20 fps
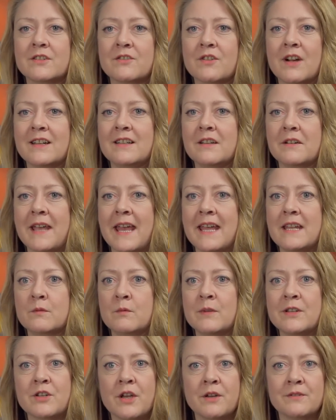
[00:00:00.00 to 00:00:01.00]
to try and locate
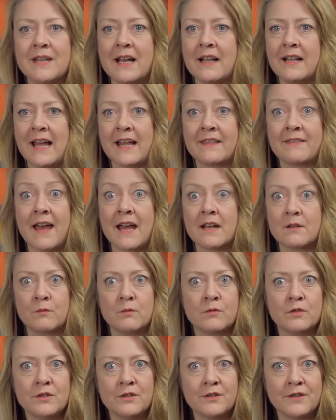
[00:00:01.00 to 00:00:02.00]
which hotel had
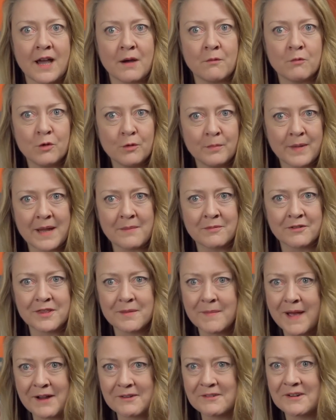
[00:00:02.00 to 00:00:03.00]
that wallpaper in
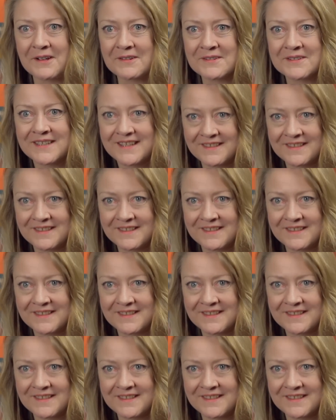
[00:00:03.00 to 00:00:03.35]
the background